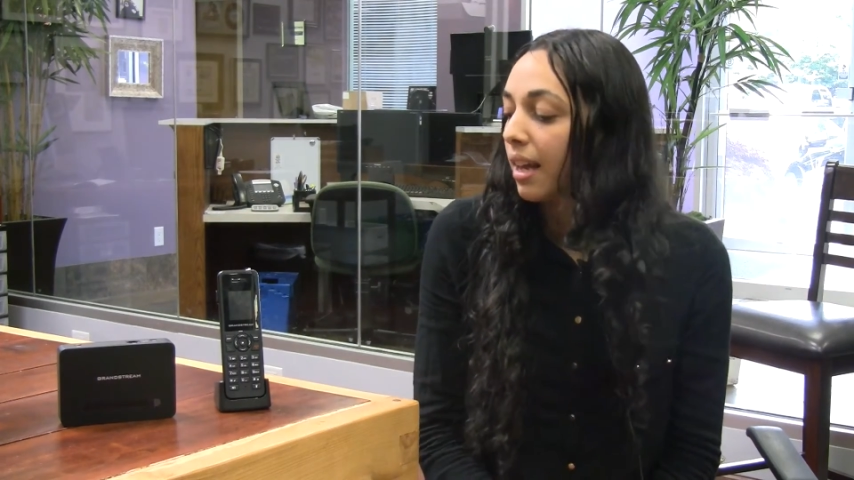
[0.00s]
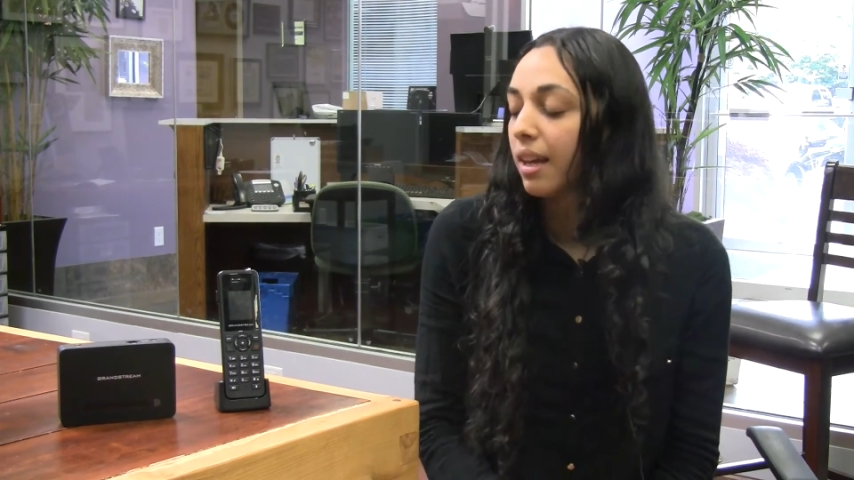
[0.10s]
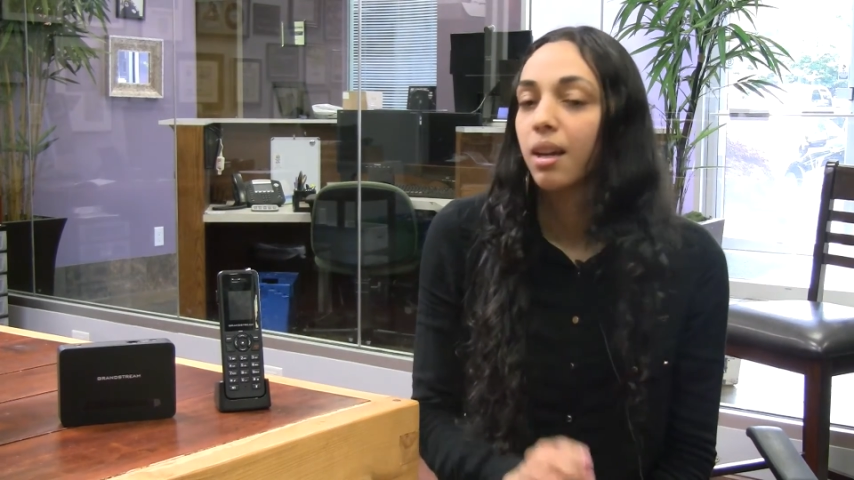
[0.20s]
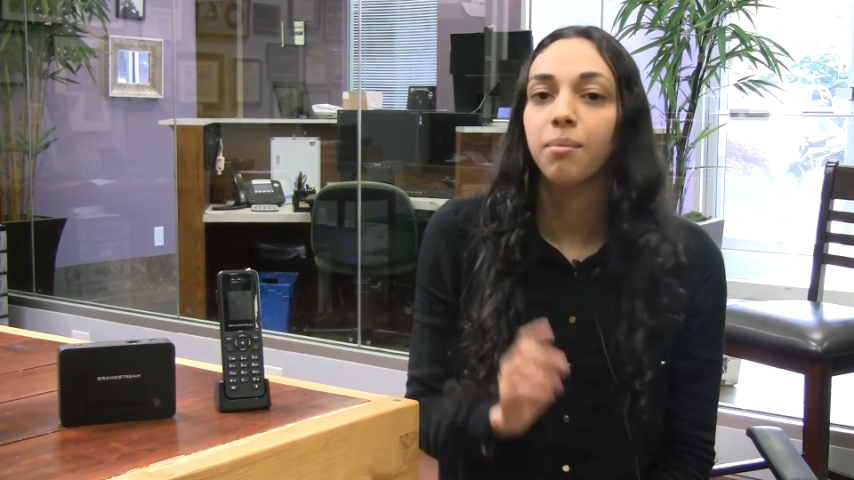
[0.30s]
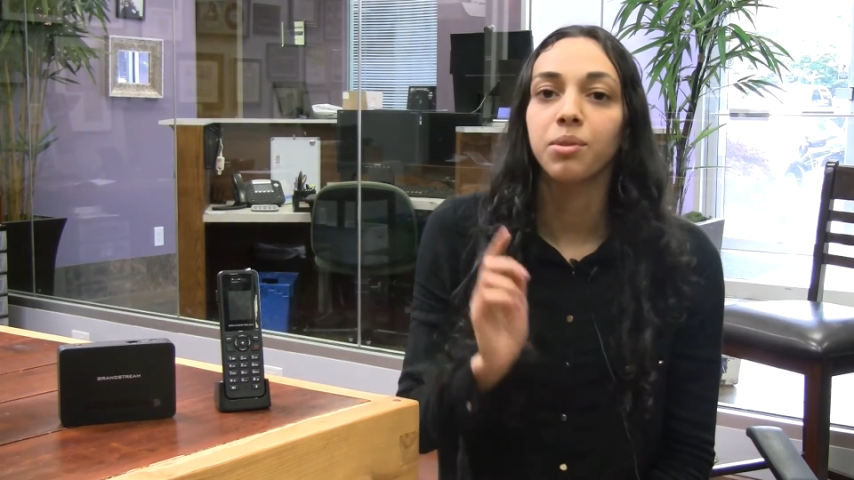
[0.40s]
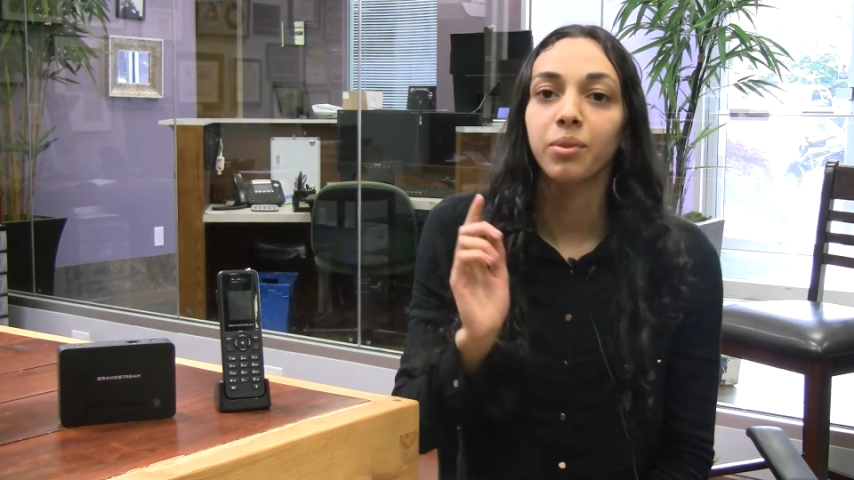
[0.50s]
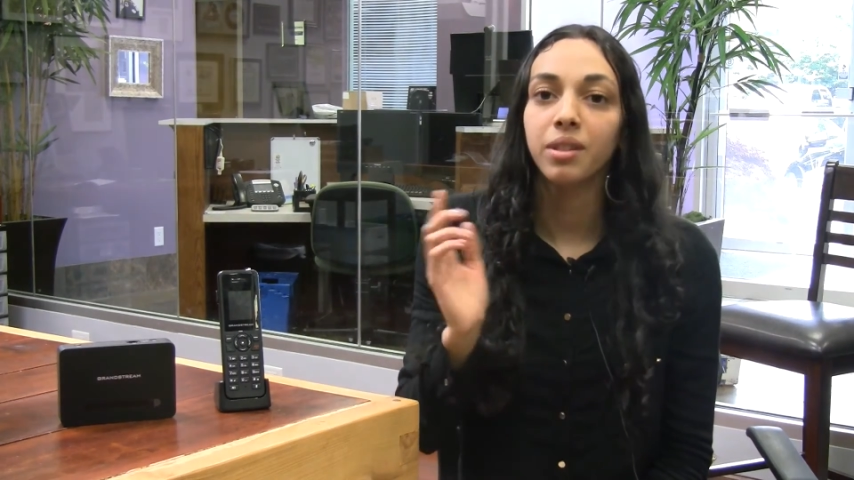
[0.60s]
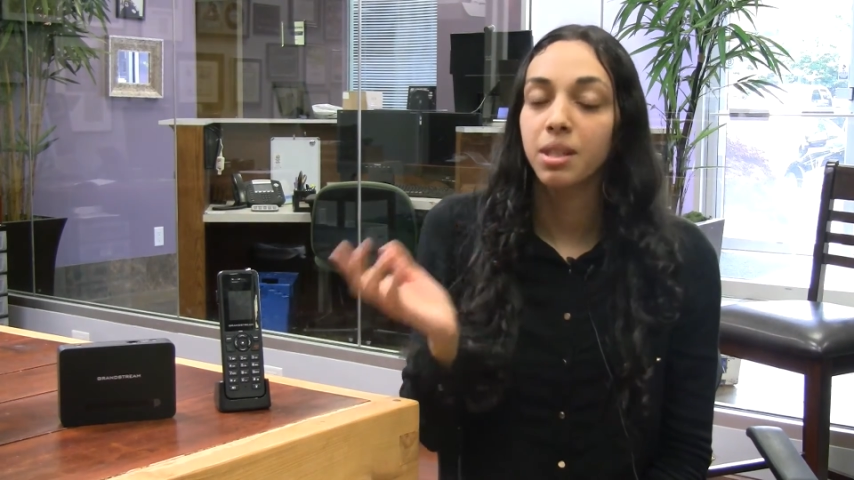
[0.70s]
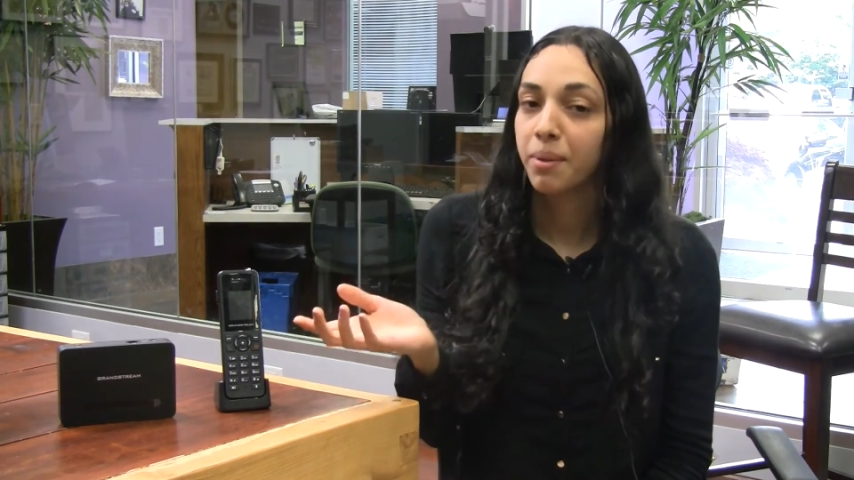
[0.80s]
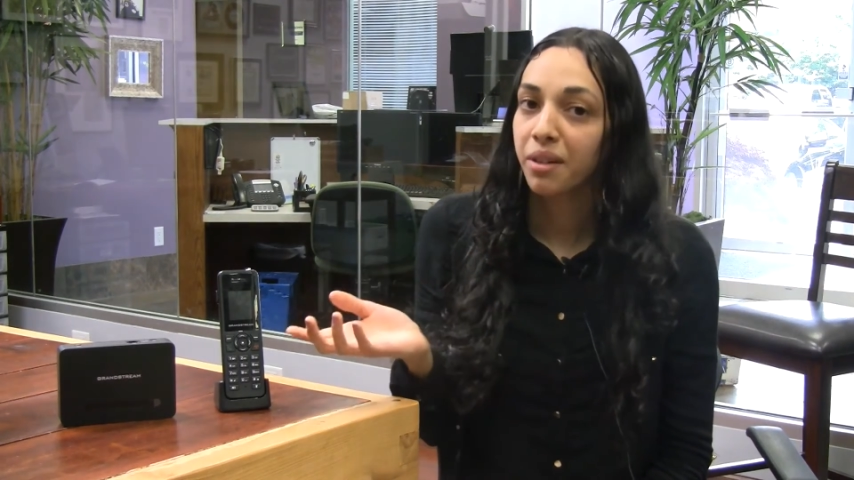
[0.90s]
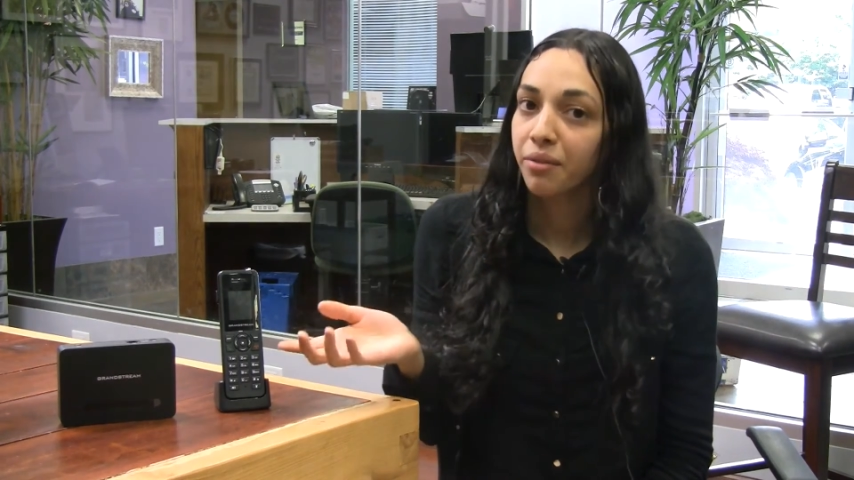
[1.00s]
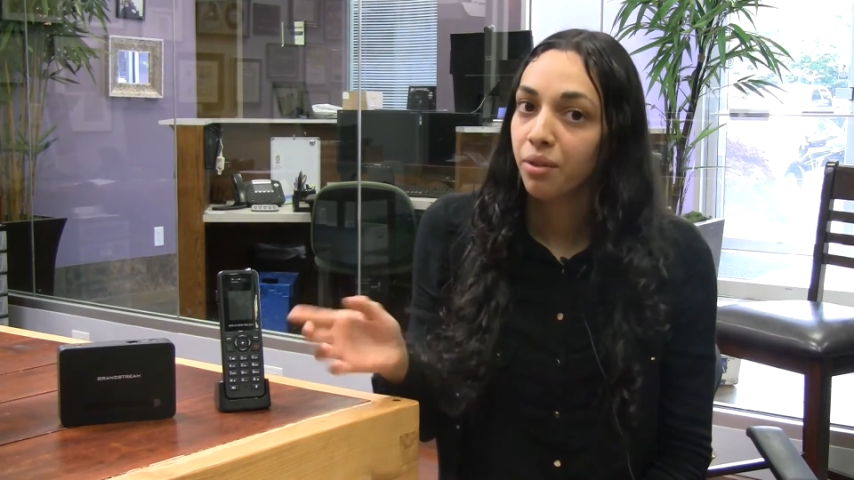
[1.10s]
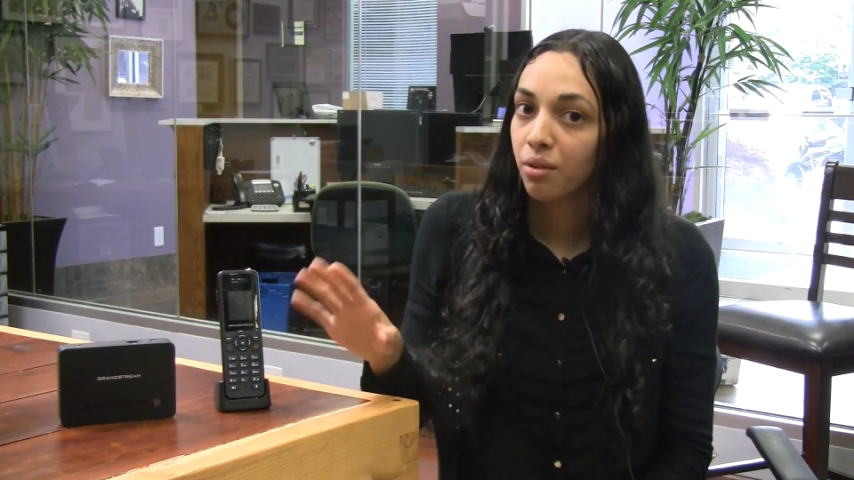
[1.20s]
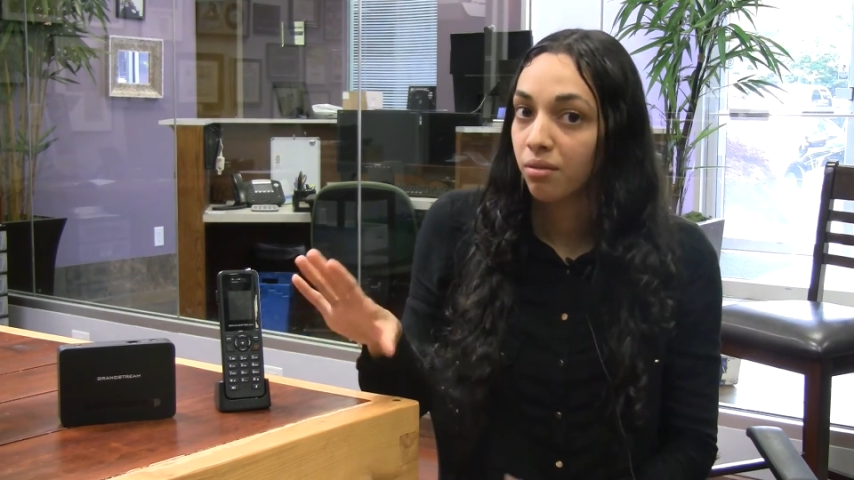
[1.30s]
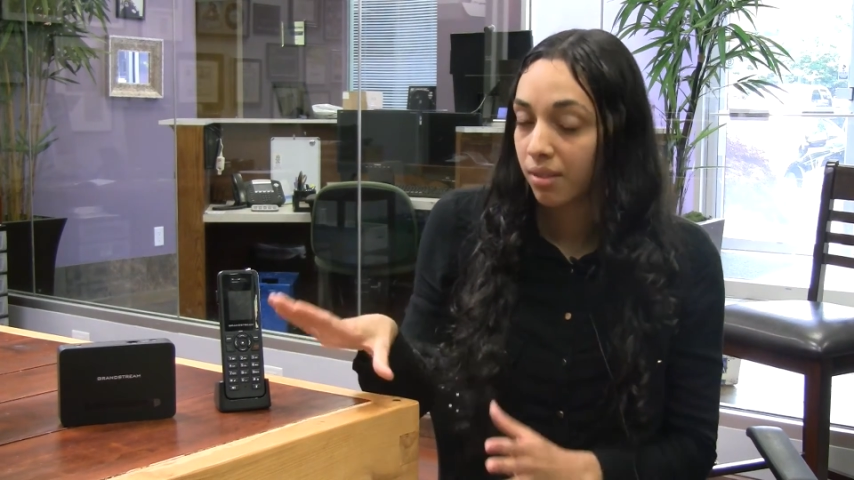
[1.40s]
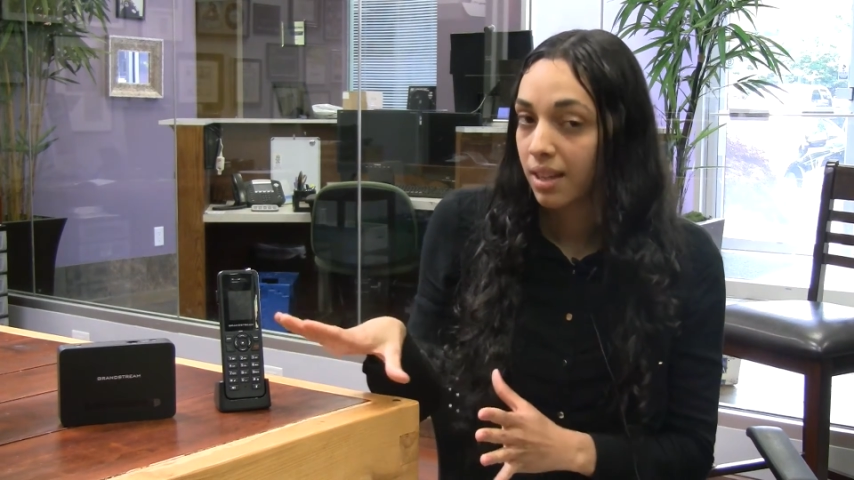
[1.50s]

It comes with the speakerphone,